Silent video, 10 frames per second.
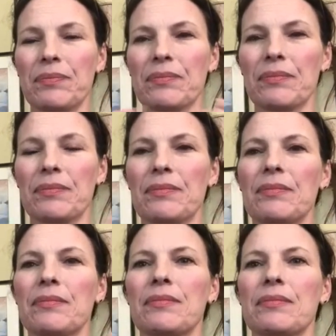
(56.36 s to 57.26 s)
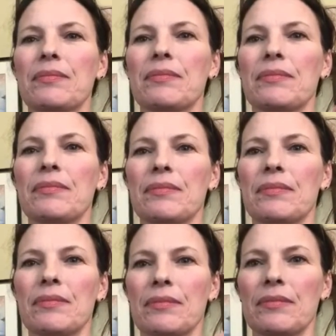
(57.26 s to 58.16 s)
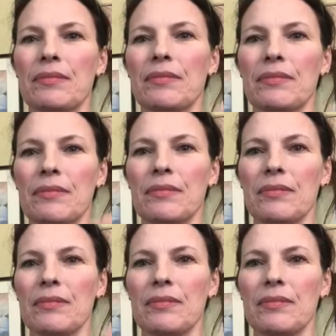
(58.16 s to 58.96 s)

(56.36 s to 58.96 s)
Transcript: Nobody speaks.